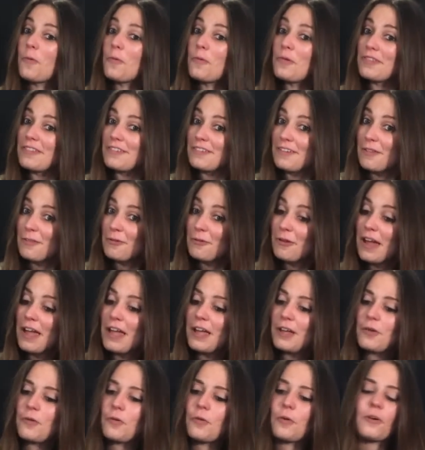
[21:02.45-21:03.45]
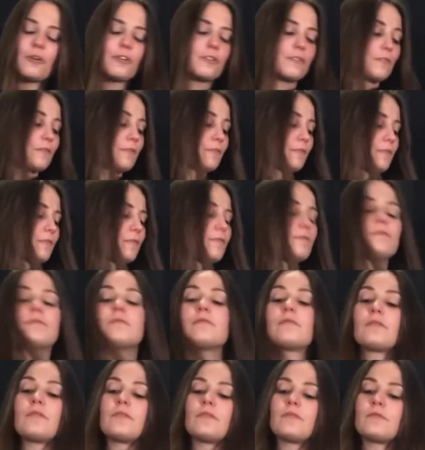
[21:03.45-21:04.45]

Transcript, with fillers: with another A chord. Okay,